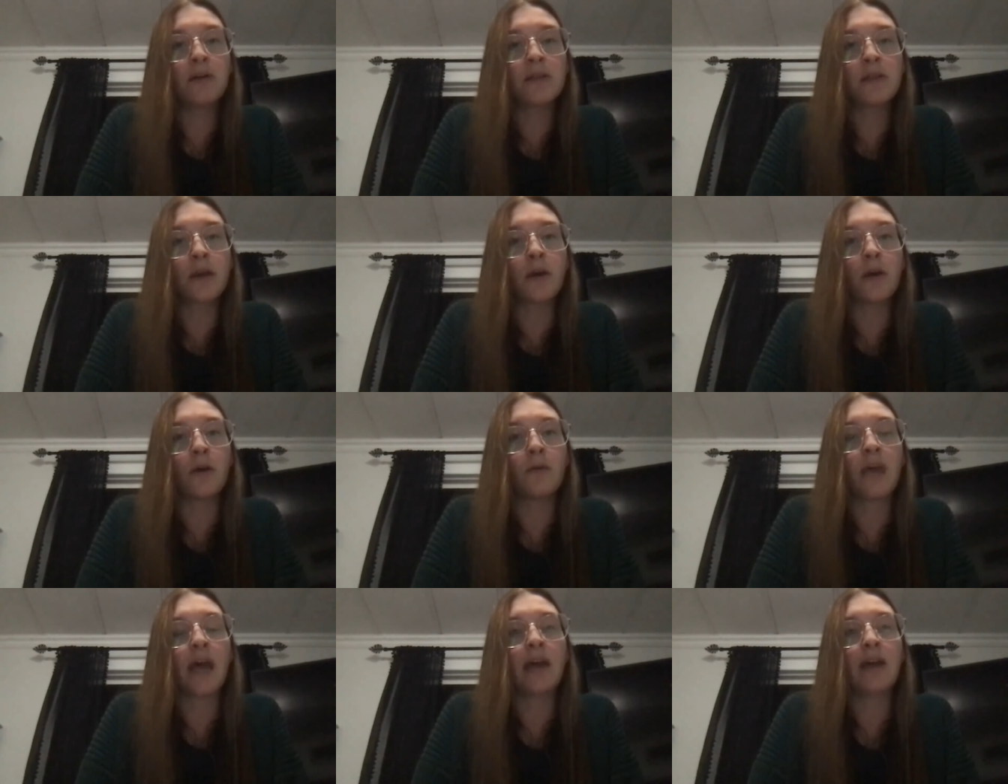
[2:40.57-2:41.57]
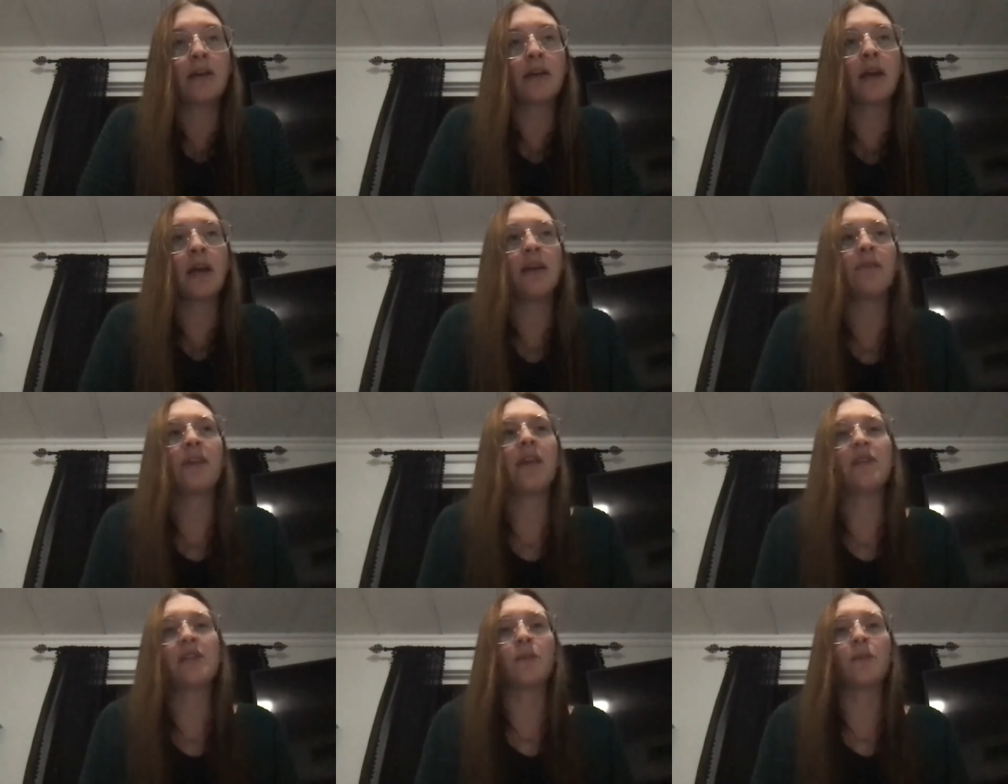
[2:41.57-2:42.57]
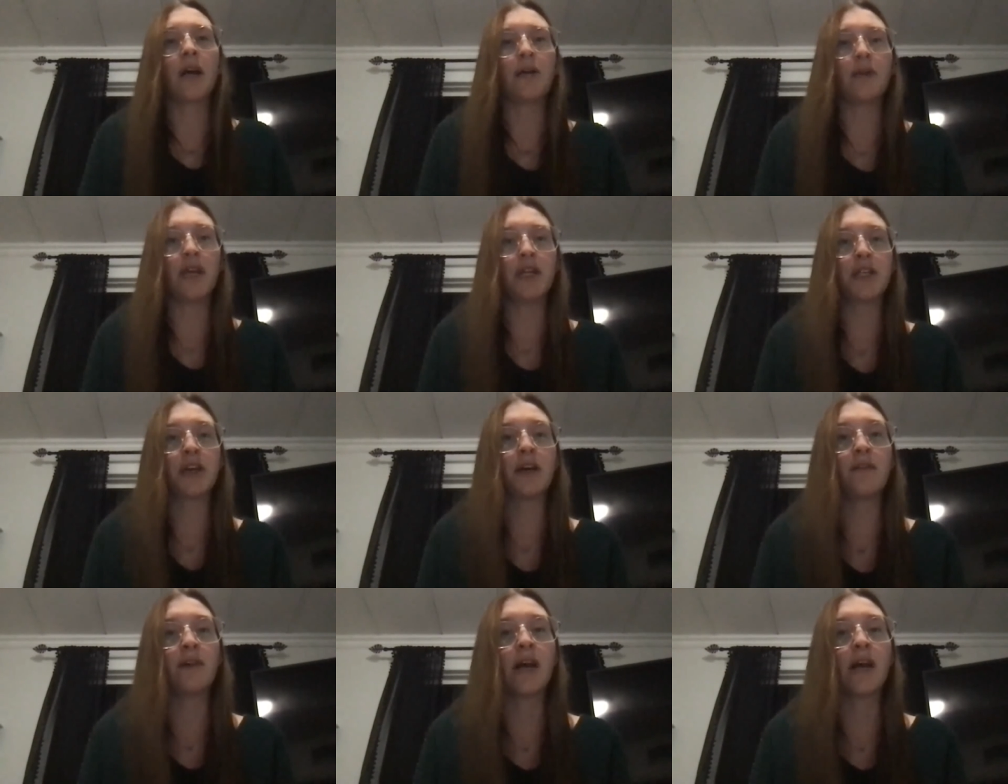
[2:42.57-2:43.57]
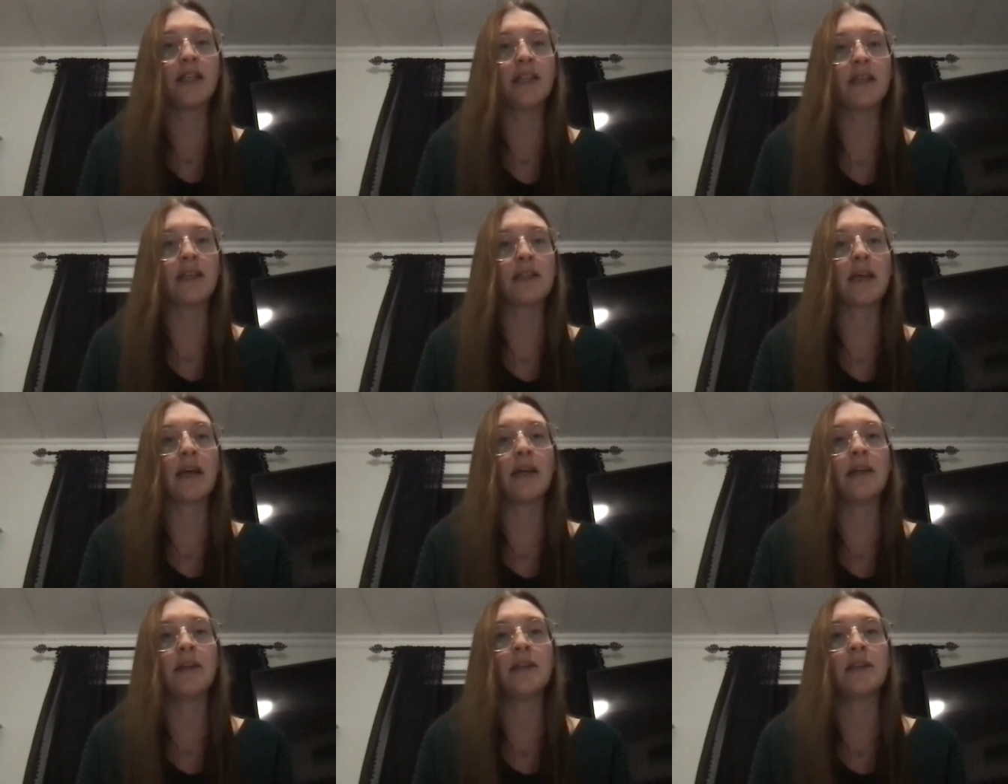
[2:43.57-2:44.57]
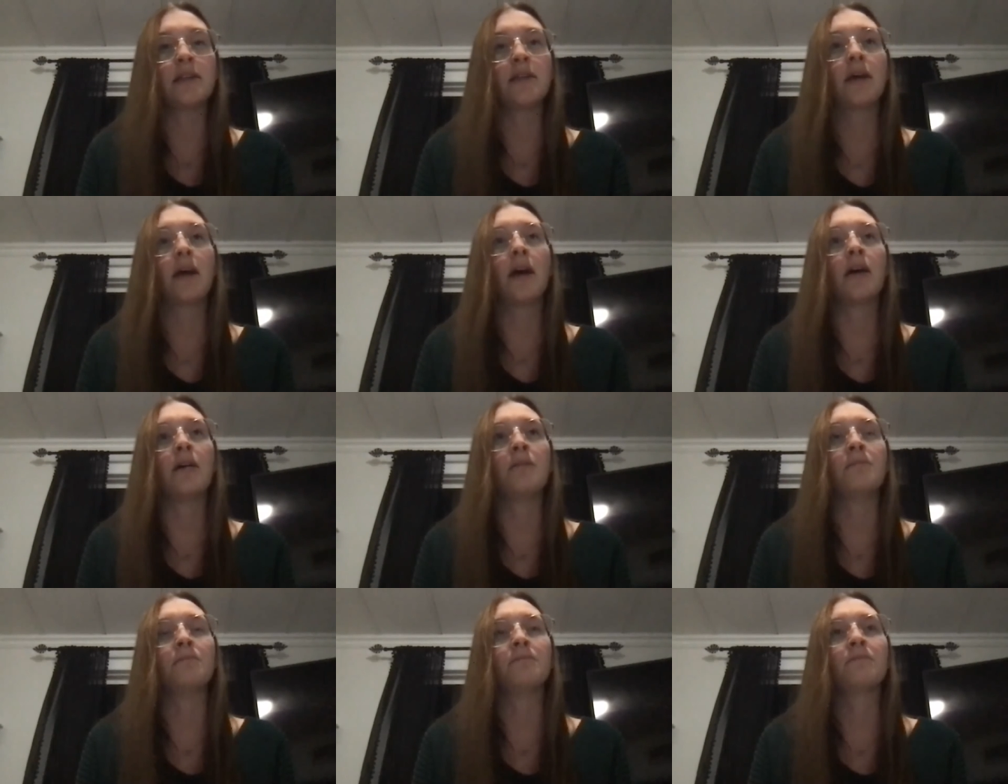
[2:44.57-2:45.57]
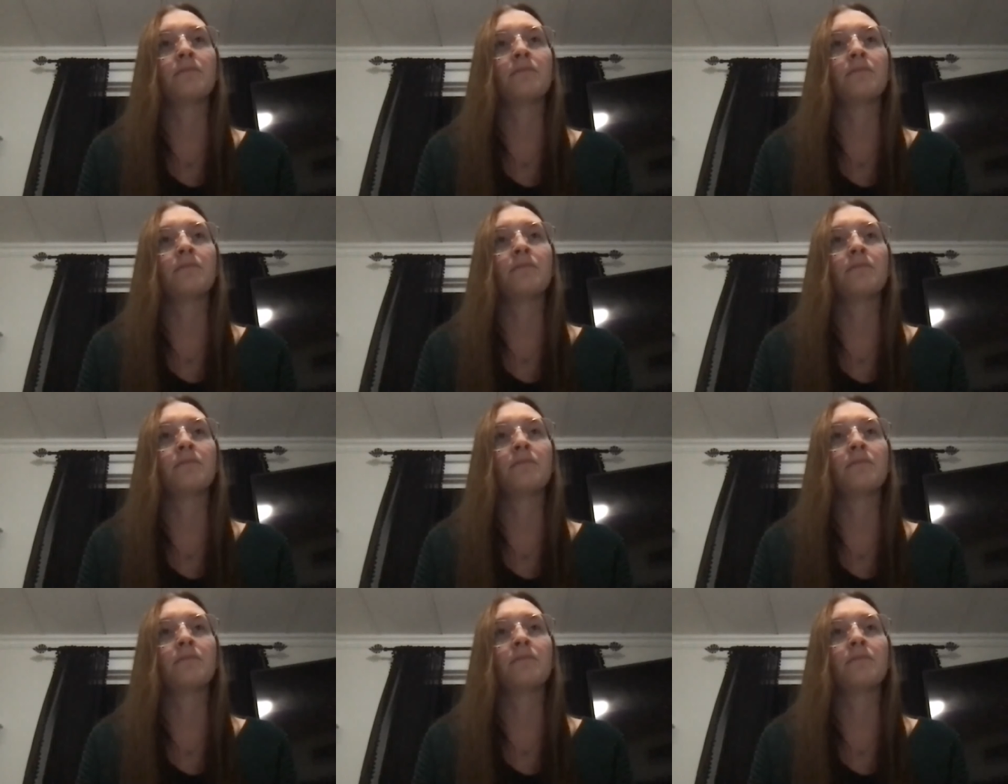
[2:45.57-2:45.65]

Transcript: So that kind of gave us a wide range of ideas and um,